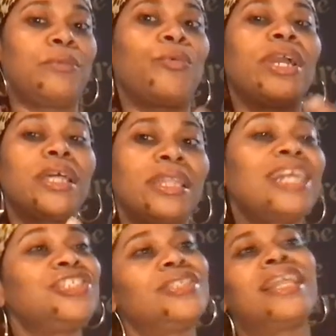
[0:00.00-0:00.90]

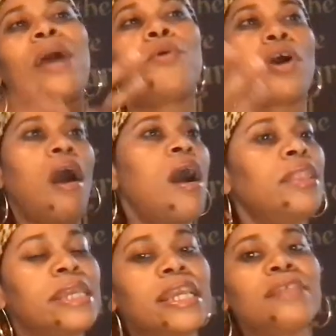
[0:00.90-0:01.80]
recollection that I will
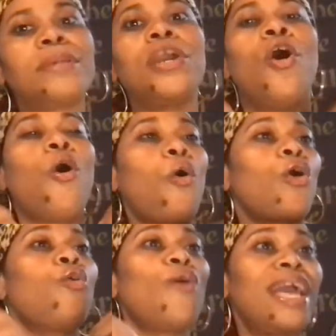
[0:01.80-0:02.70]
call an enemy
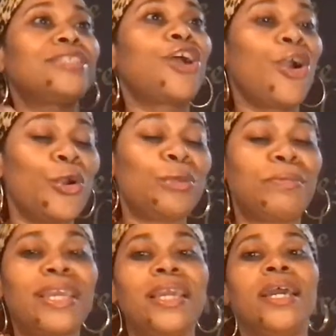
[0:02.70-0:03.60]
or who has hurt
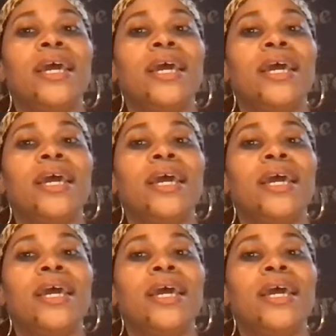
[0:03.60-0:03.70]
me.